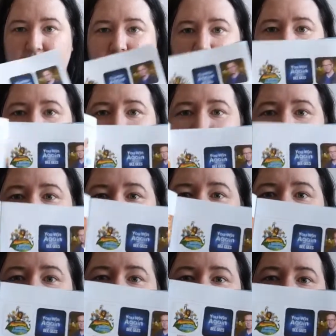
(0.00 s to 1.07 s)
Again,
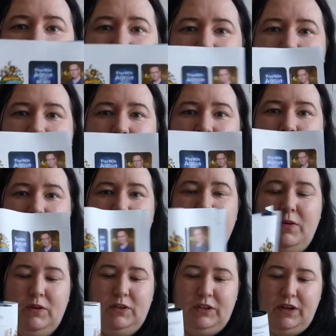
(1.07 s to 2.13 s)
some
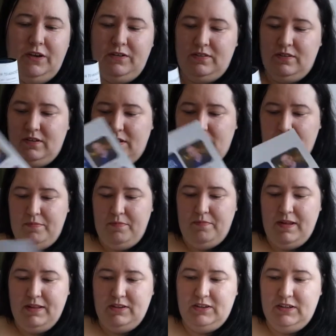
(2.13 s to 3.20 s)
more shows that are coming up
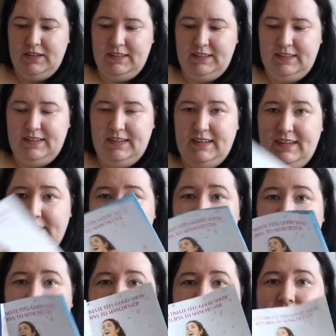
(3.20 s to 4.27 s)
in Manchester.
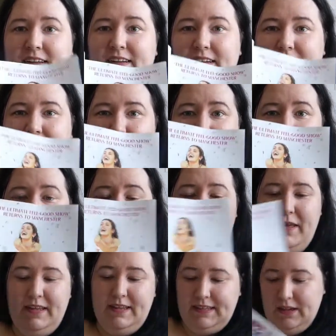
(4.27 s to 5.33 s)
Mamma
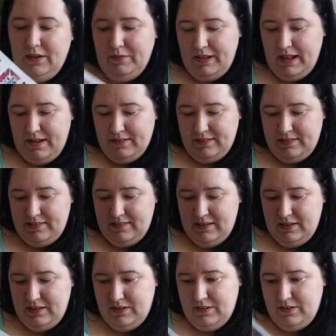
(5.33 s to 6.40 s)
Mia is coming out
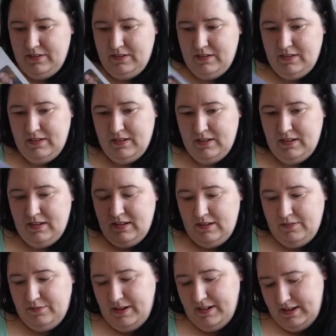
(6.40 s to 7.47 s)
soon.
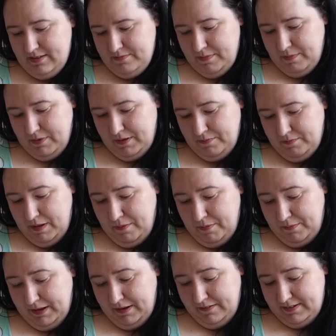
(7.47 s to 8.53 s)
When is
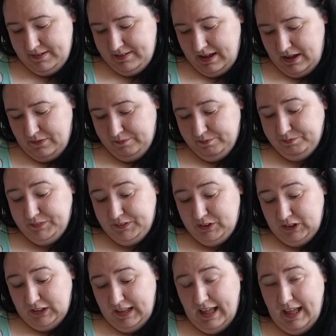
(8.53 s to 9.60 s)
Mamma Mia is out in
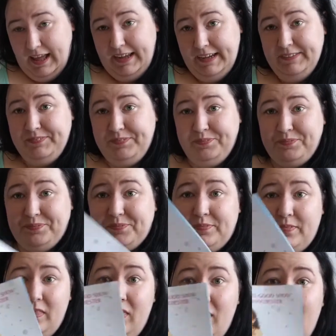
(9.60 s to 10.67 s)
July.
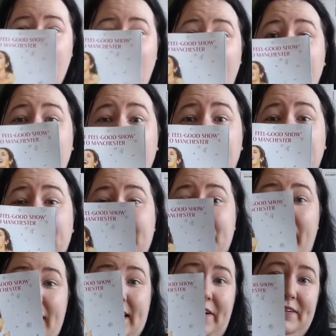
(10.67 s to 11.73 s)
Wouldn't
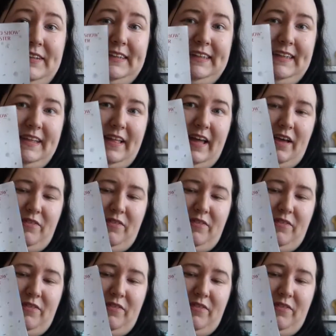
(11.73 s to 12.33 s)
mind going to see